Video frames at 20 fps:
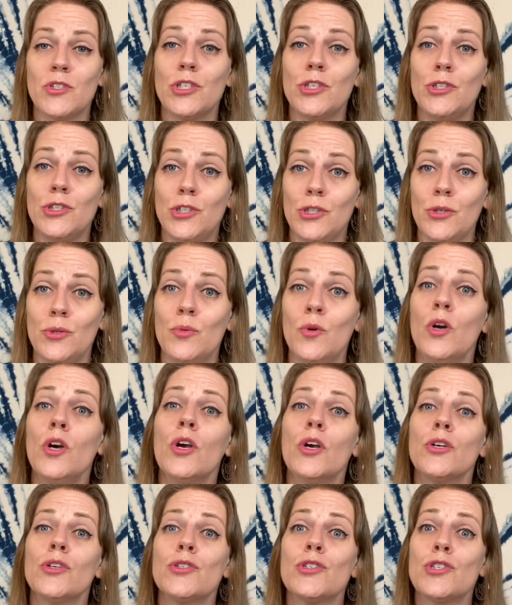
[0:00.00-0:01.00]
to do
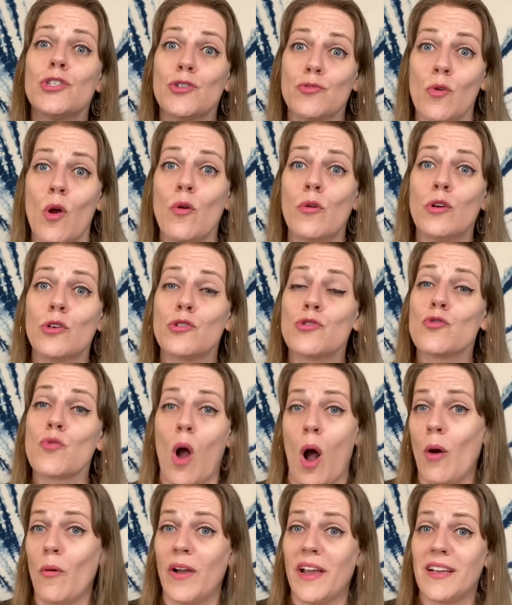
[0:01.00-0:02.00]
stroke
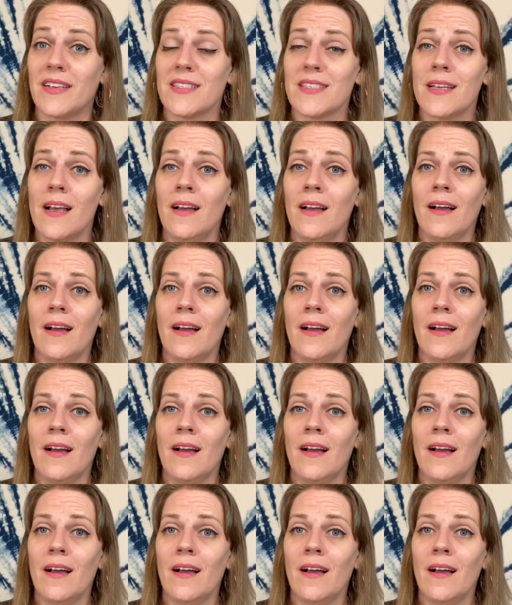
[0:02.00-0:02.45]
drawings.